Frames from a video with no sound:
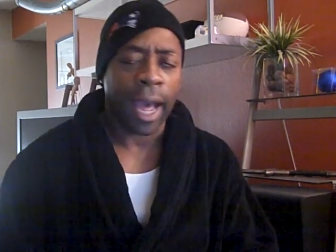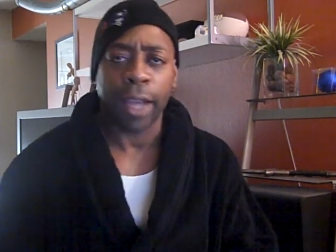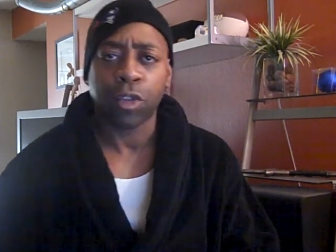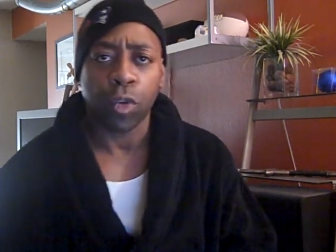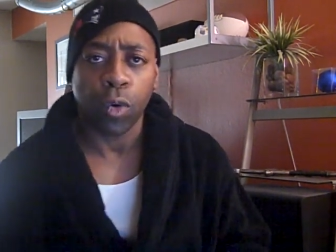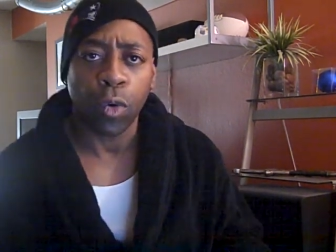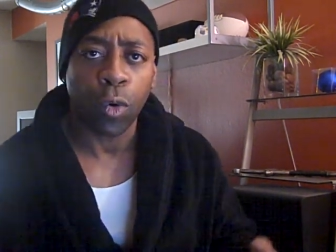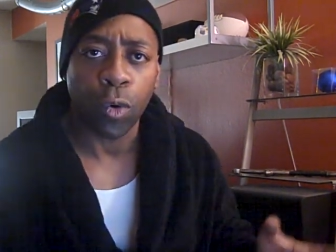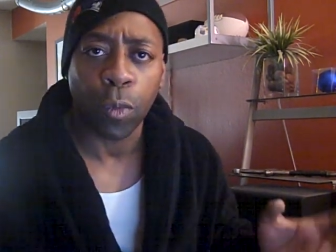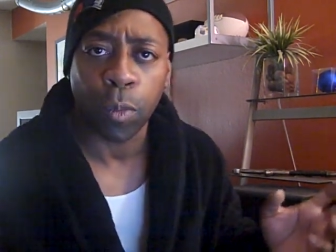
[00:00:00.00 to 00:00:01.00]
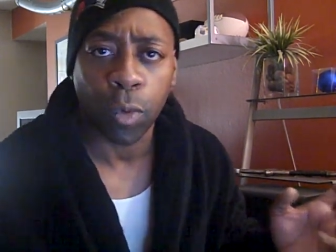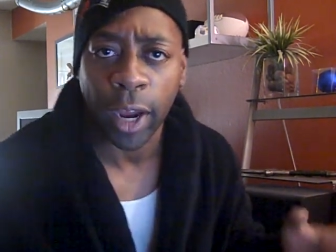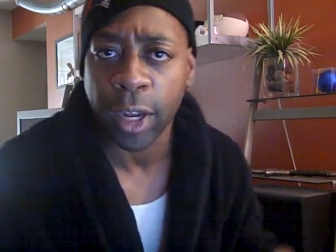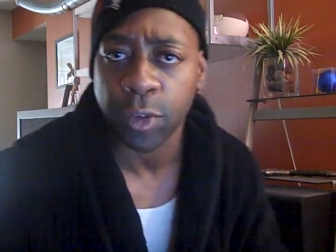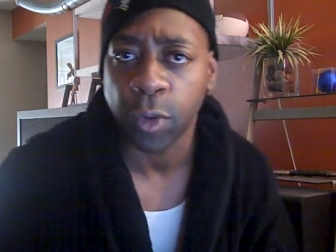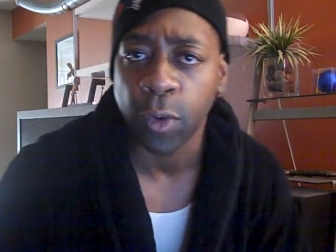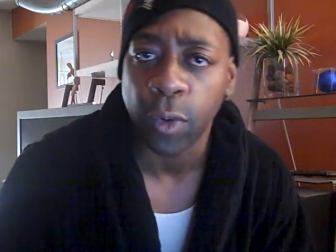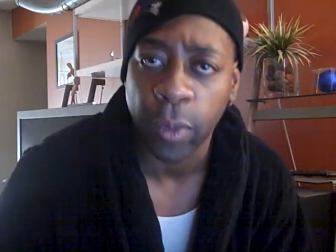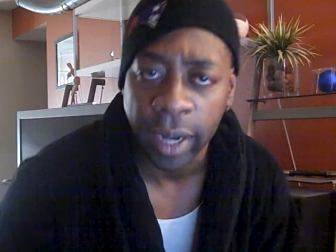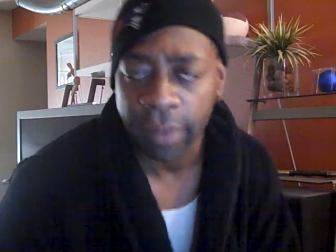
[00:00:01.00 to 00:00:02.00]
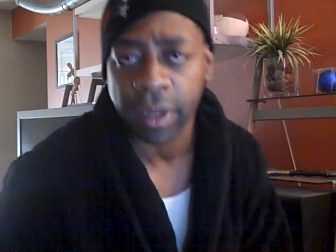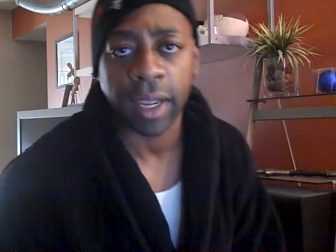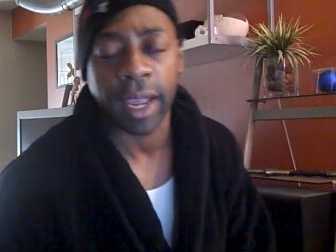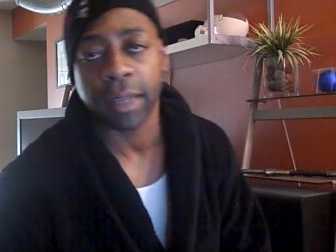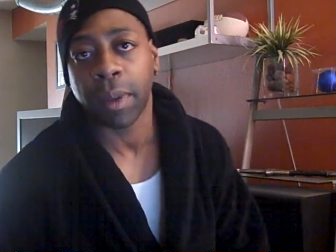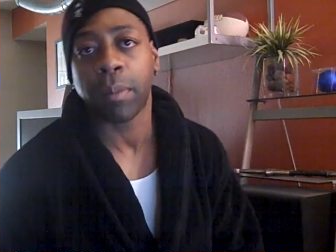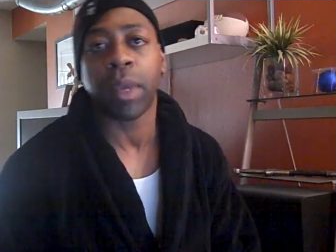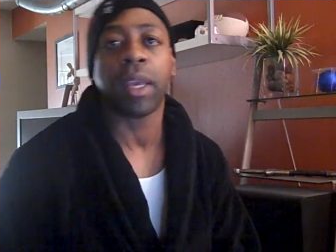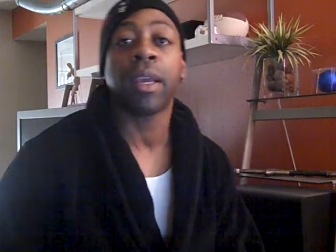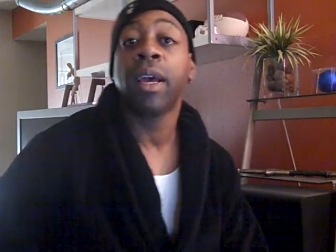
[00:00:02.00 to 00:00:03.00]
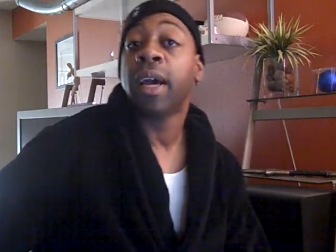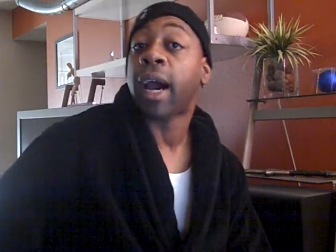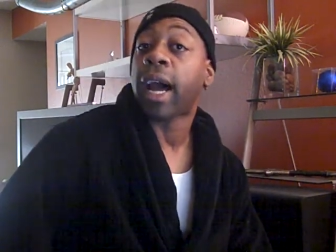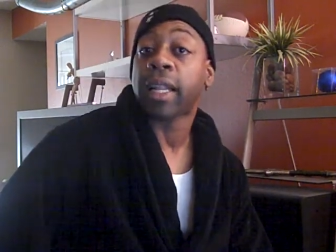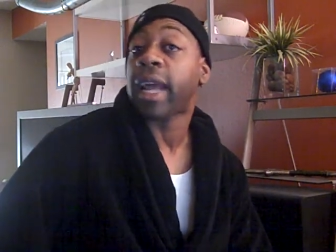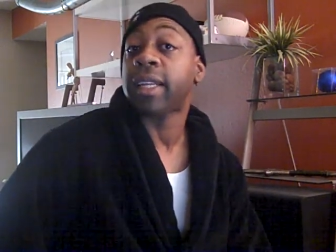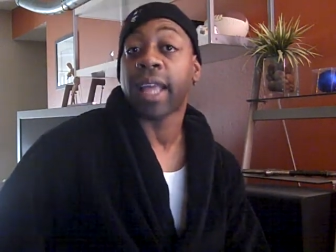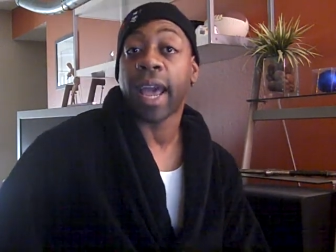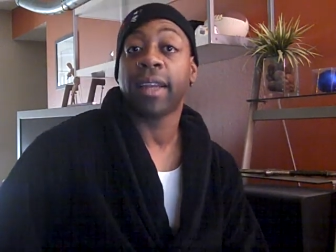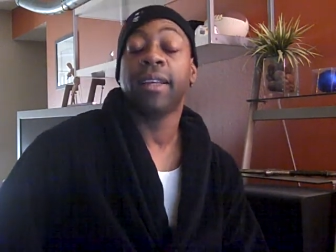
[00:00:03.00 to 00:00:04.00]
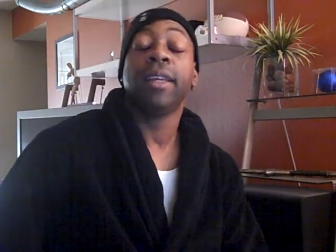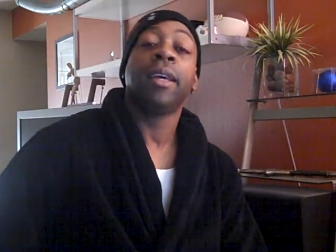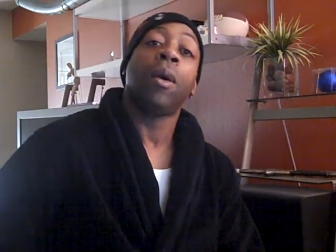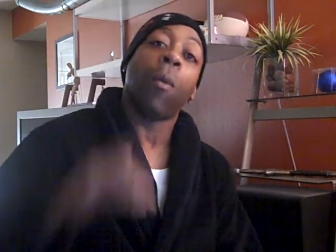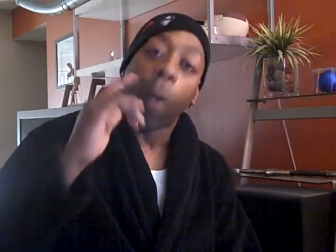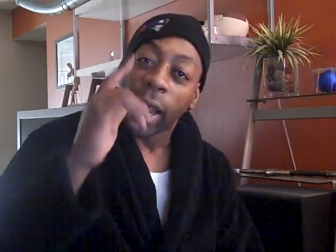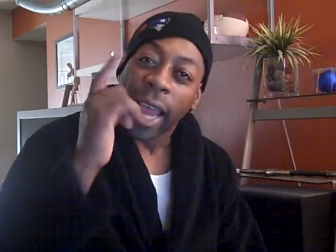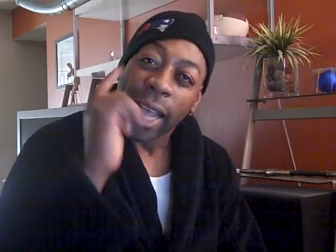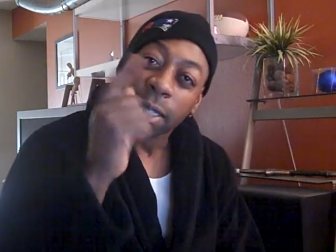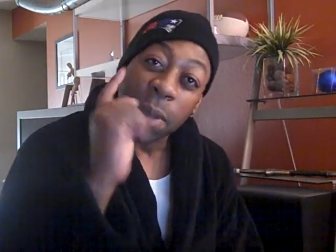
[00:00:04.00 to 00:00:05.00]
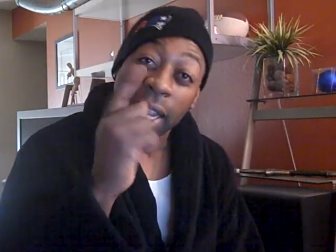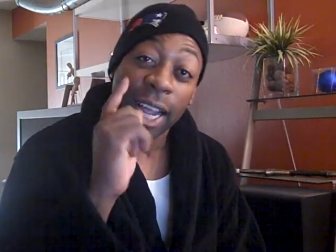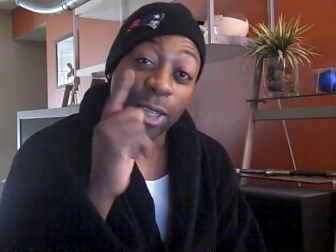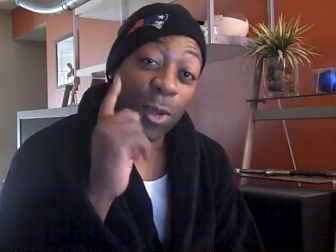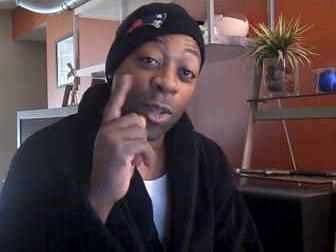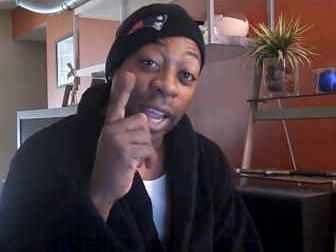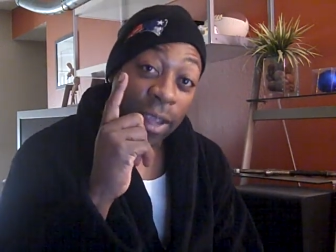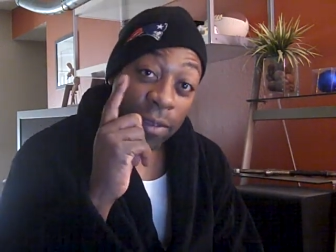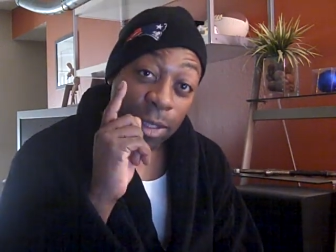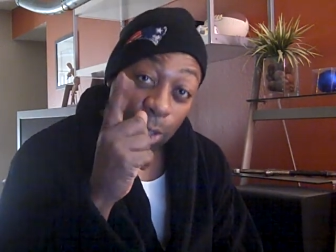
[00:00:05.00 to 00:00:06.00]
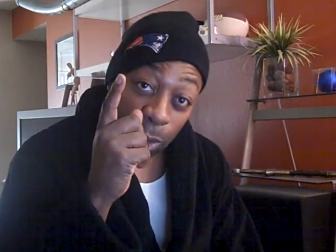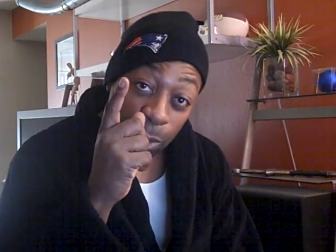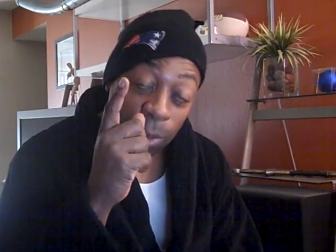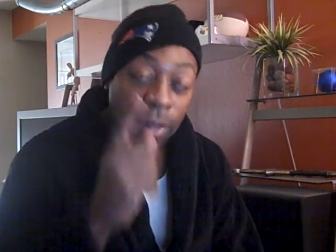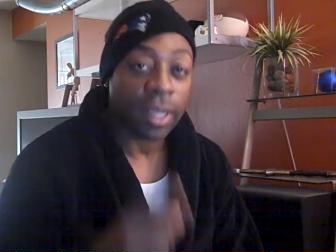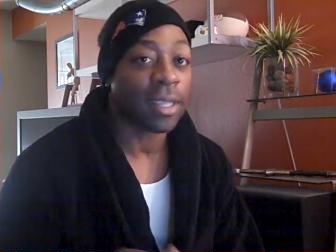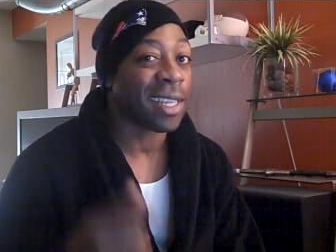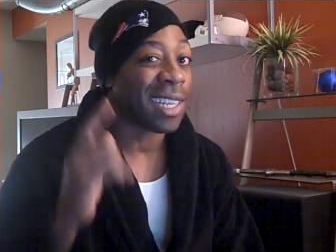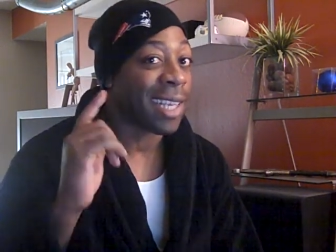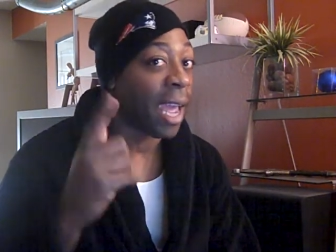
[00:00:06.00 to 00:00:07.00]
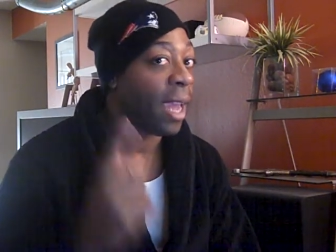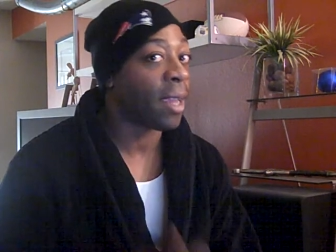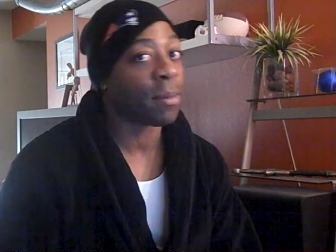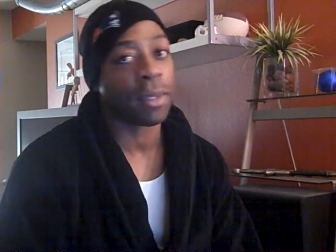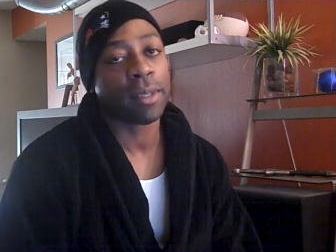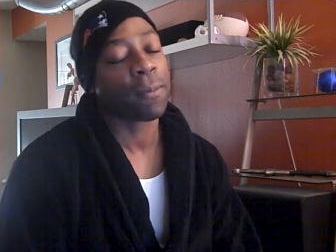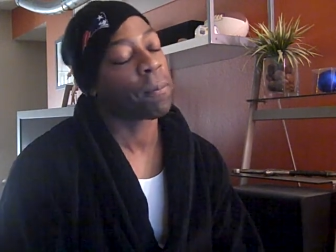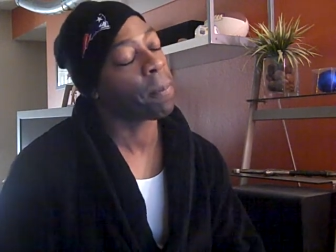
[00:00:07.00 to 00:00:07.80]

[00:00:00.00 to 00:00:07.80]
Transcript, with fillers: high school, grade school, whatever the case may be. I like that. One aspect I do like of it too is the games.